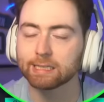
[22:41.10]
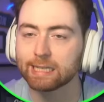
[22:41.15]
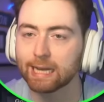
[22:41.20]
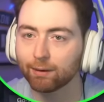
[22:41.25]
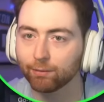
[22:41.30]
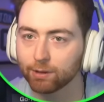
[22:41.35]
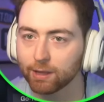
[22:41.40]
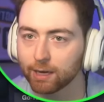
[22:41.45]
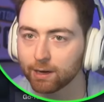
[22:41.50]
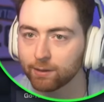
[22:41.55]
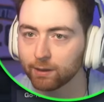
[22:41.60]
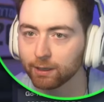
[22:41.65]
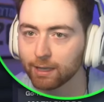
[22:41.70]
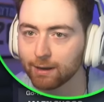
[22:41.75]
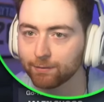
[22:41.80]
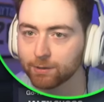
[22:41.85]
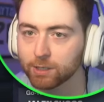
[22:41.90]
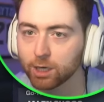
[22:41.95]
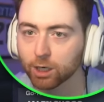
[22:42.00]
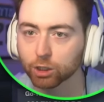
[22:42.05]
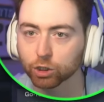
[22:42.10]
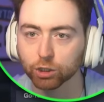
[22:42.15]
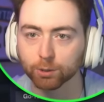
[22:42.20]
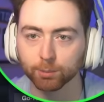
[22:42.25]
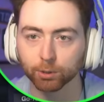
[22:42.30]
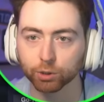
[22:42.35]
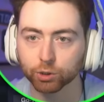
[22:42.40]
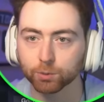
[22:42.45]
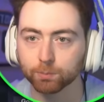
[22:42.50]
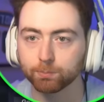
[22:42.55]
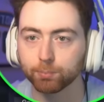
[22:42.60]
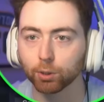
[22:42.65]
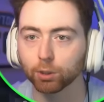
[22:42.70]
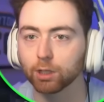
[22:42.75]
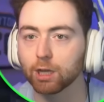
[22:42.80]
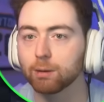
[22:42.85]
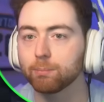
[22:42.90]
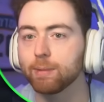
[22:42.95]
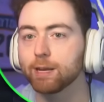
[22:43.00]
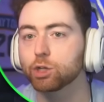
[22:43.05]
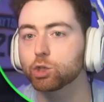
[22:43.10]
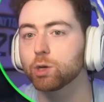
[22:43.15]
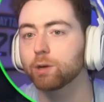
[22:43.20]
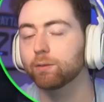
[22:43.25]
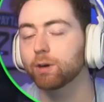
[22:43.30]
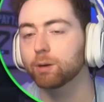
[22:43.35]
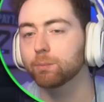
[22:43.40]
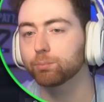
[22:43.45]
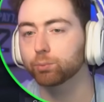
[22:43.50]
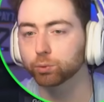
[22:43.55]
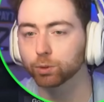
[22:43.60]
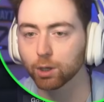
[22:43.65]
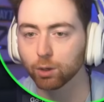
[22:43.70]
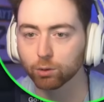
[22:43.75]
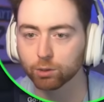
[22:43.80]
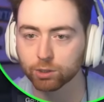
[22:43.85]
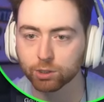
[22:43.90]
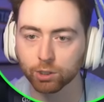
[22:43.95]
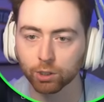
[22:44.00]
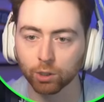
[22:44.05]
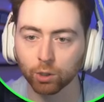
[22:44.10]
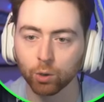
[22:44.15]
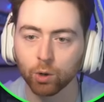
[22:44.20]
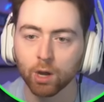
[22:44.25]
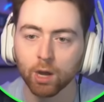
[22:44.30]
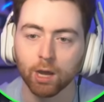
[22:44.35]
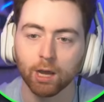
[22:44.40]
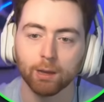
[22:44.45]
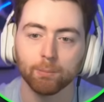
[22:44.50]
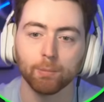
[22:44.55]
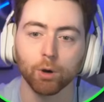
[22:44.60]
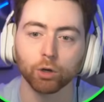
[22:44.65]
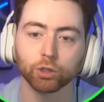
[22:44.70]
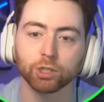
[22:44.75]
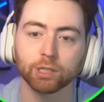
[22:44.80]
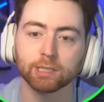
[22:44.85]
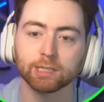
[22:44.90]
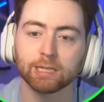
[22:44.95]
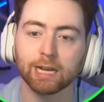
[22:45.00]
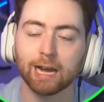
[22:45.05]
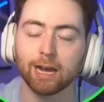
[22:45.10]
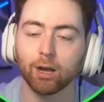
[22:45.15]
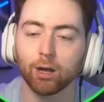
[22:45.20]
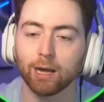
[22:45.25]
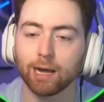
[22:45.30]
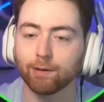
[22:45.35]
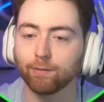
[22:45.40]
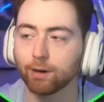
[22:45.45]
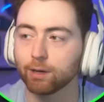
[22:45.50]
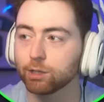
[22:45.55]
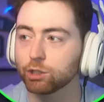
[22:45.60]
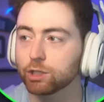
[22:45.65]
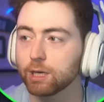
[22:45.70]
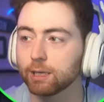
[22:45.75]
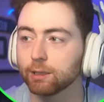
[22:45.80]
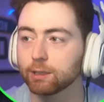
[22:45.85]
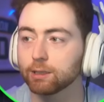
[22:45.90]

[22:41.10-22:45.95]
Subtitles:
everything on the left here. Dribble pull up, make sure you have on Pro 2. Motion style, I have on Jalen